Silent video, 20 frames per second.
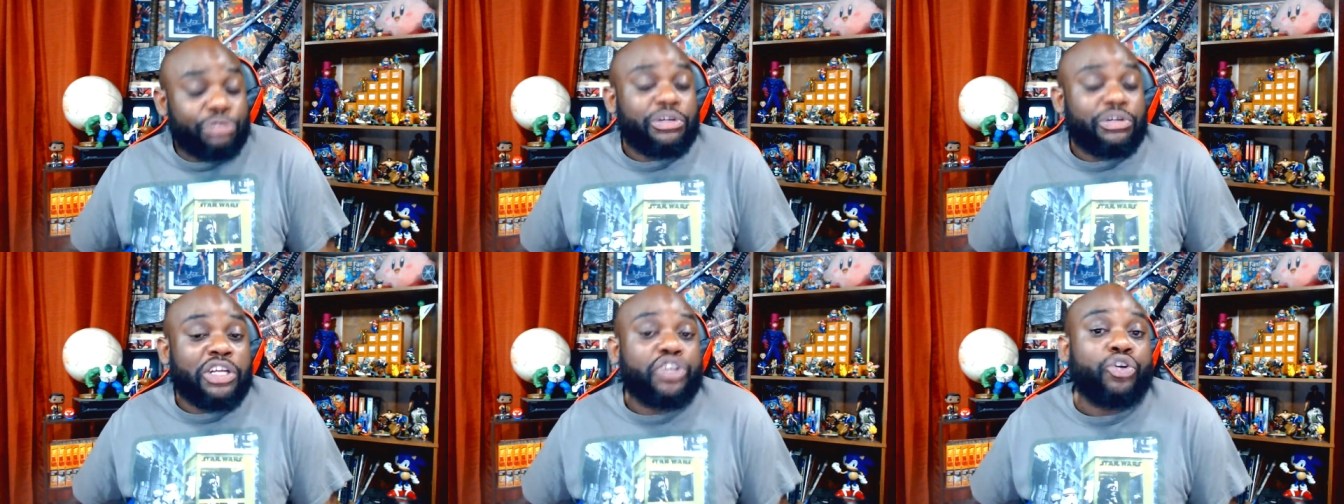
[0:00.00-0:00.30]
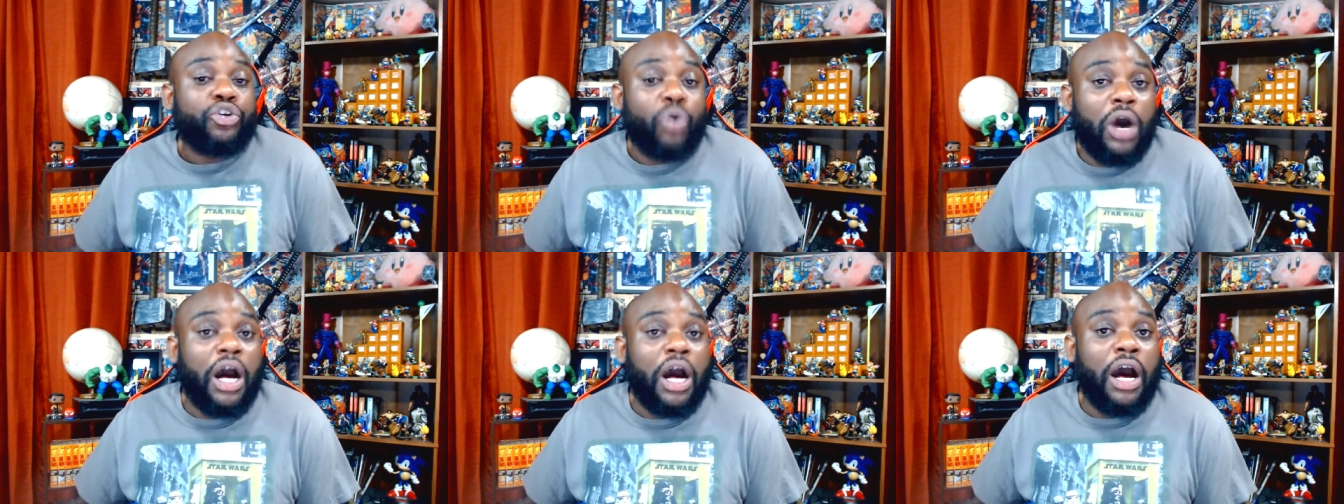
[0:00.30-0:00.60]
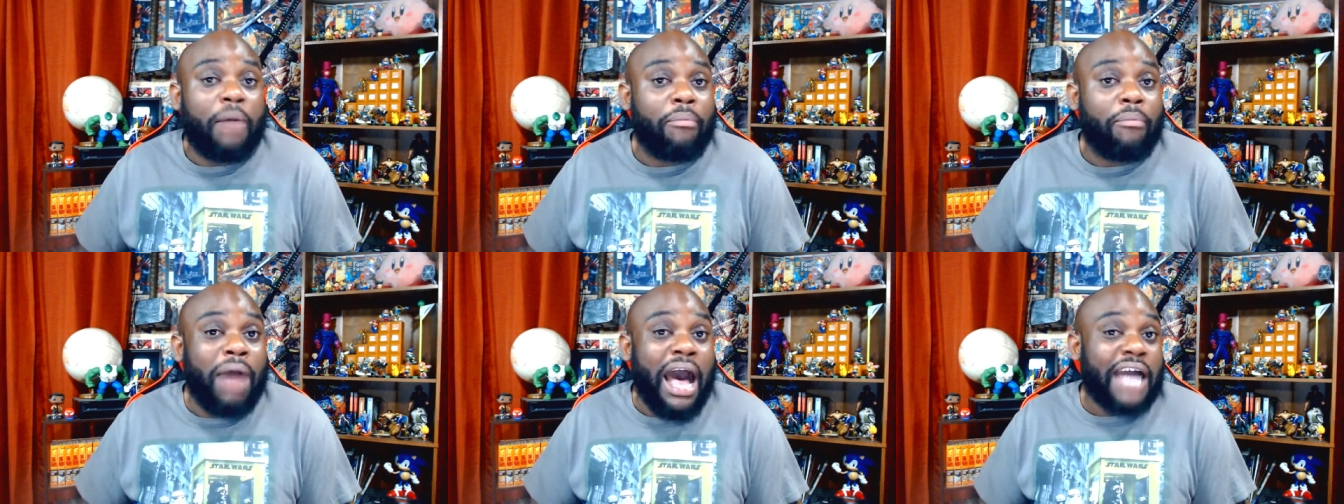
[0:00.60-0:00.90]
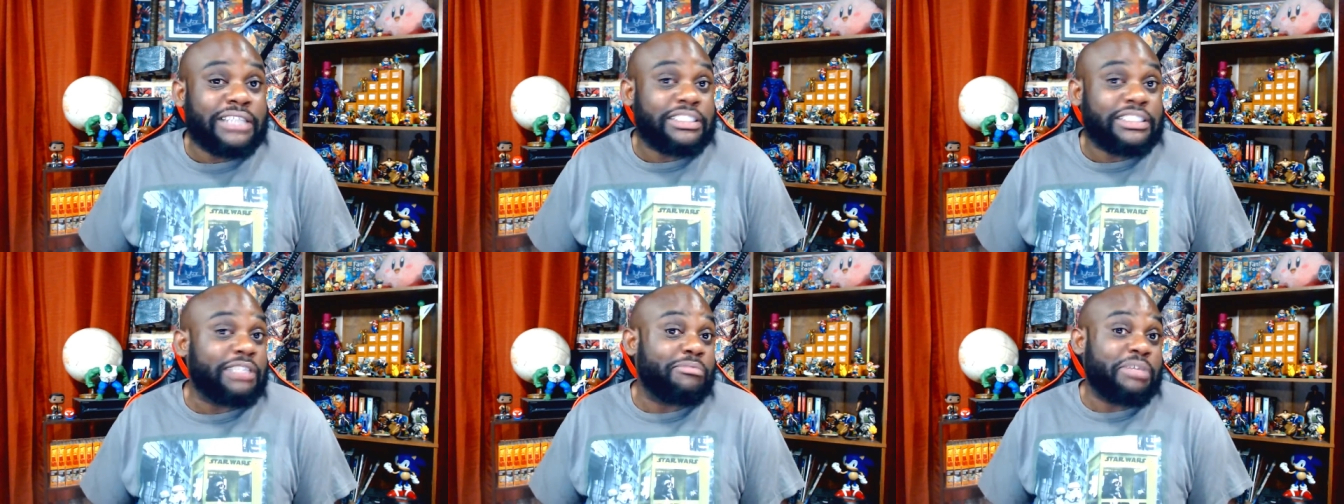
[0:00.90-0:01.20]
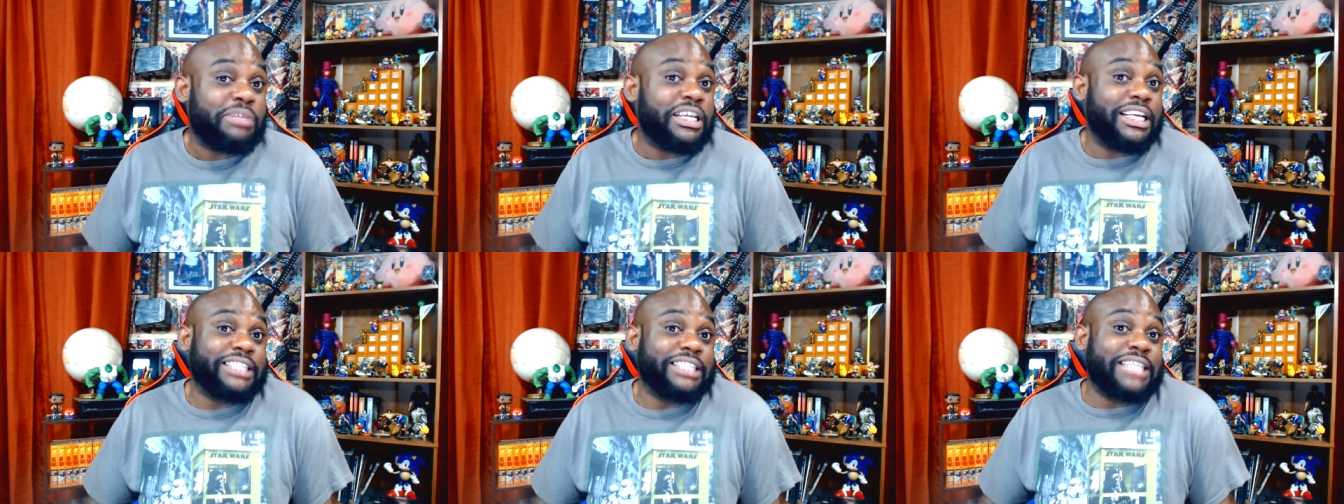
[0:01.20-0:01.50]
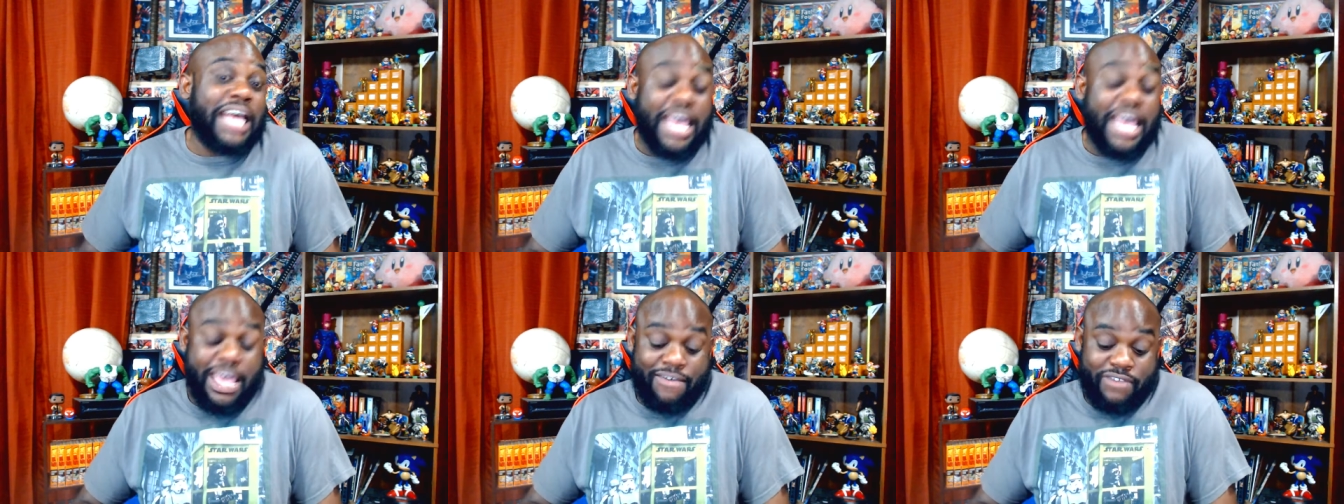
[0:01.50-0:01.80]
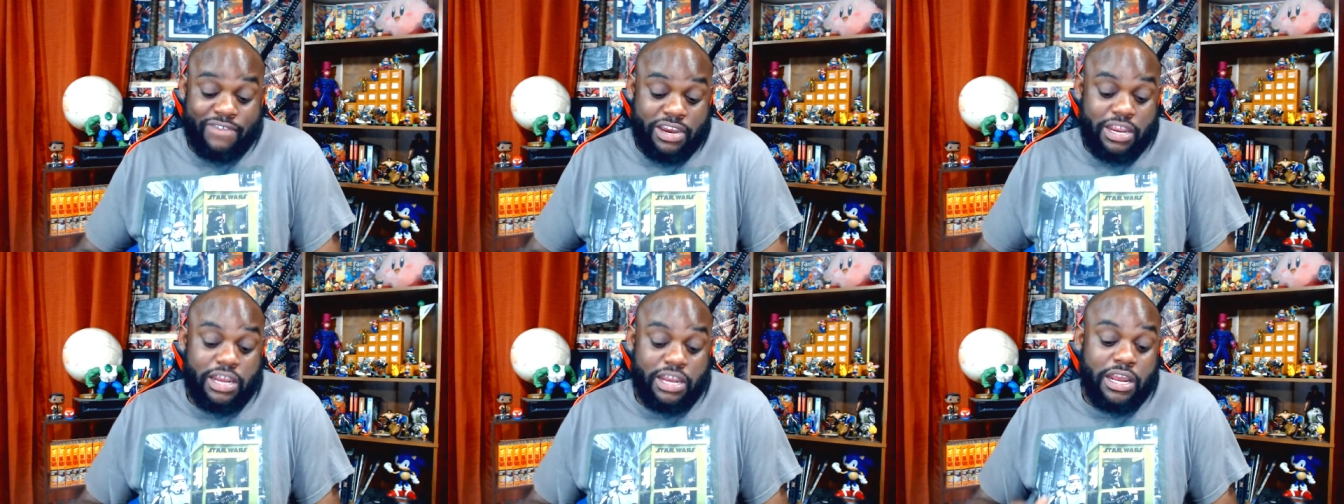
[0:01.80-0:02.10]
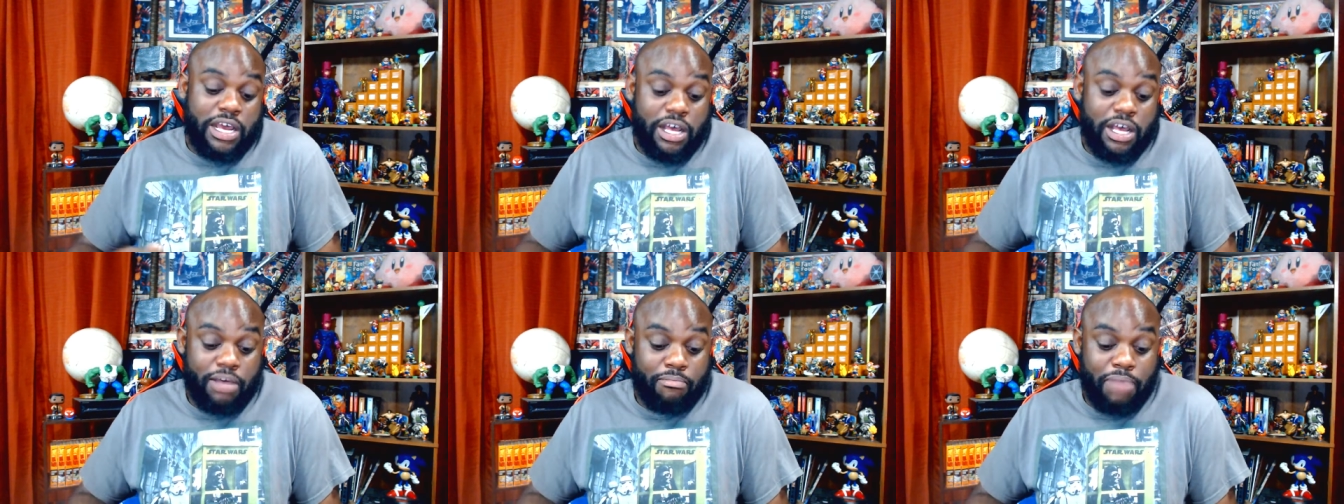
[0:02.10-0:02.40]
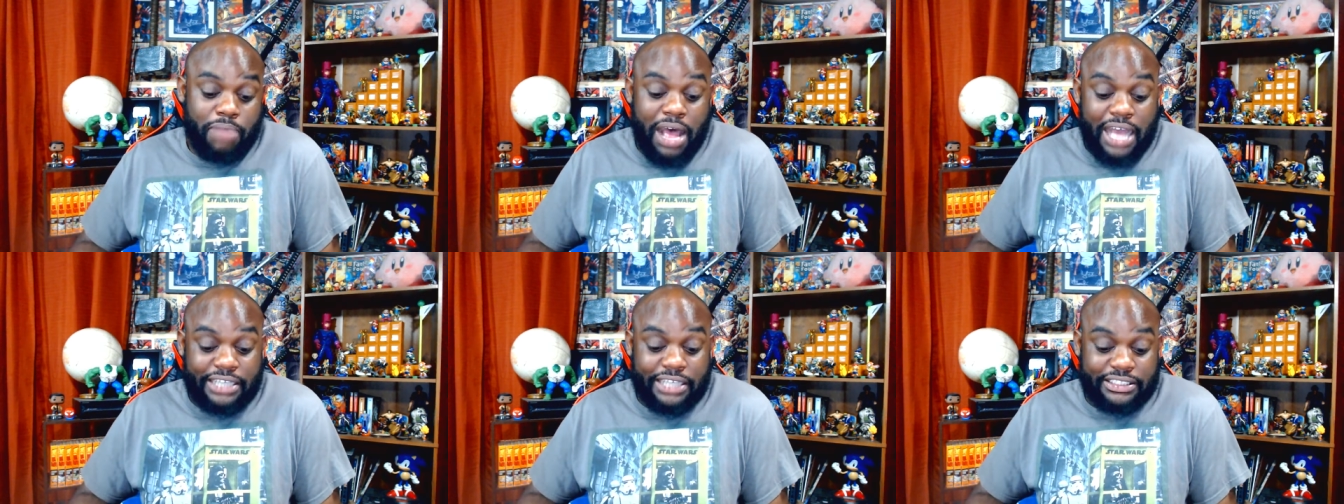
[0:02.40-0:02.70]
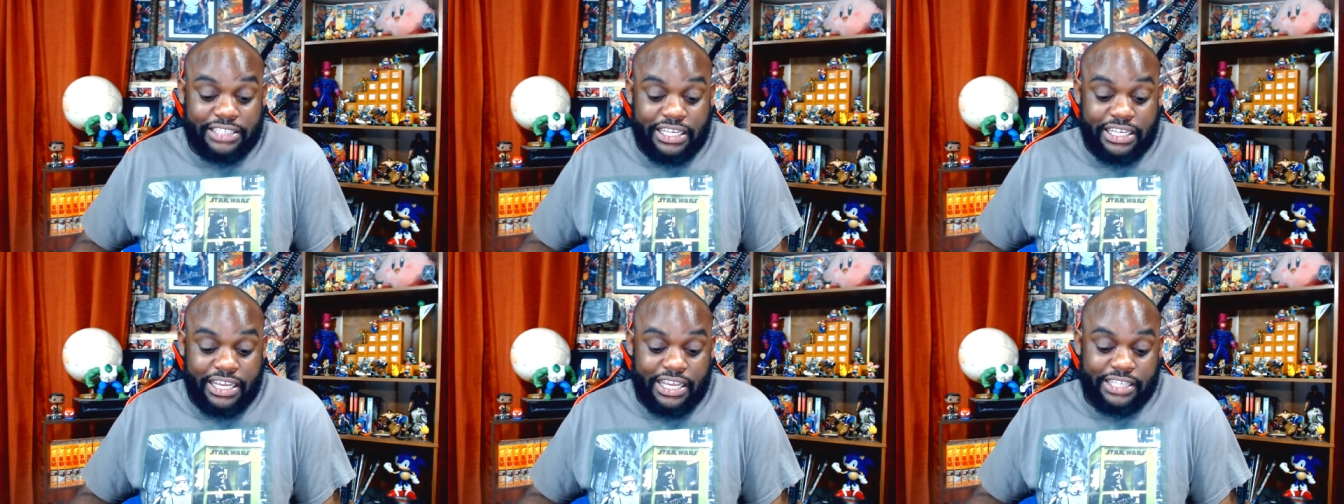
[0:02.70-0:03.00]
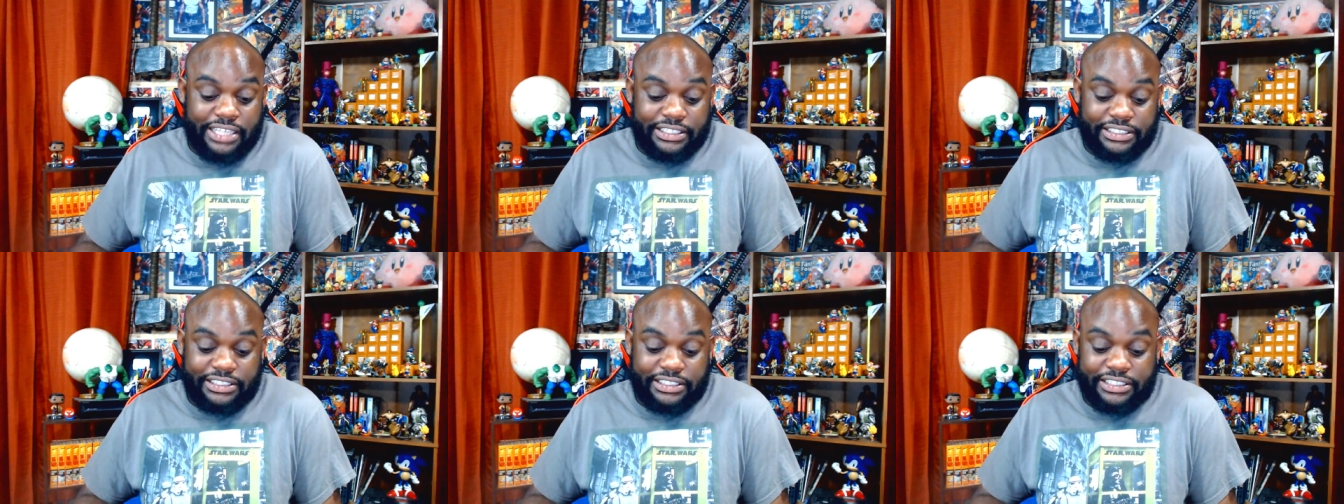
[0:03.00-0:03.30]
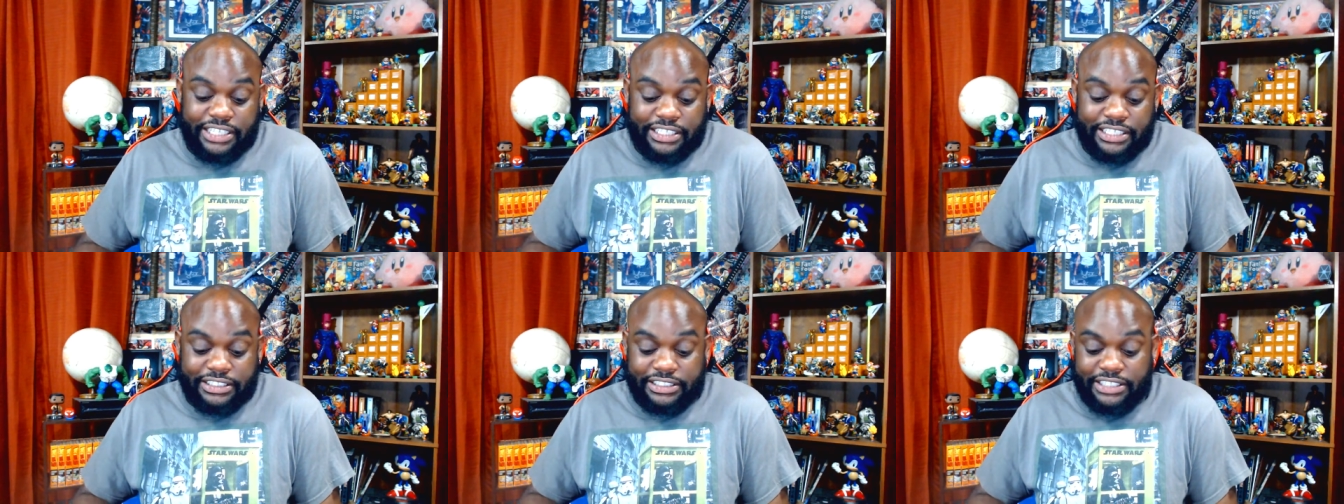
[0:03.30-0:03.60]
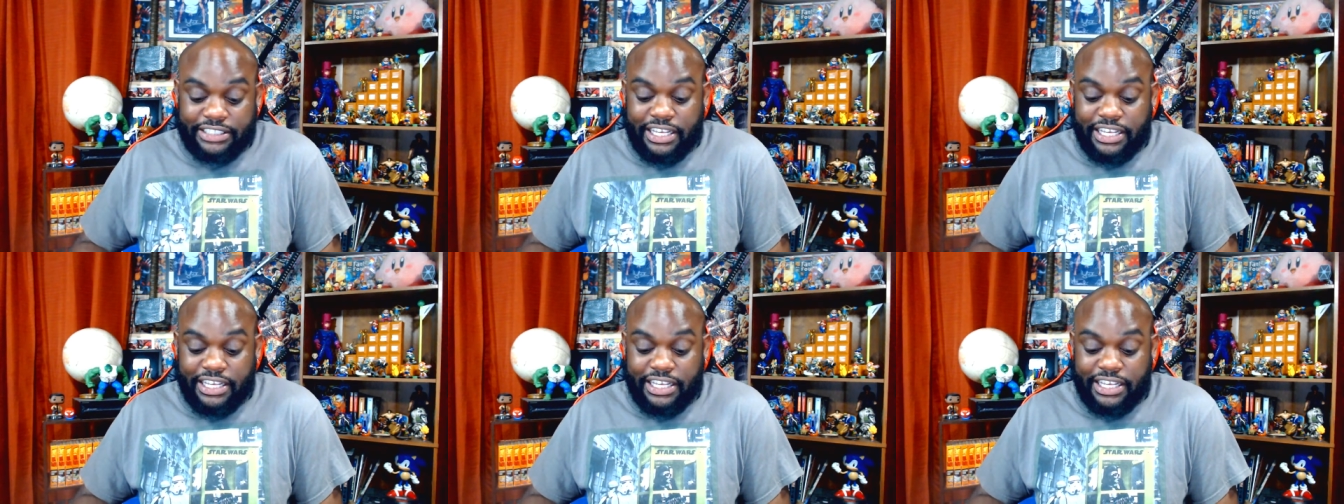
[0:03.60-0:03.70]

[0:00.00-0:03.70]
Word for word: to do an unboxing because I haven't done an unboxing in since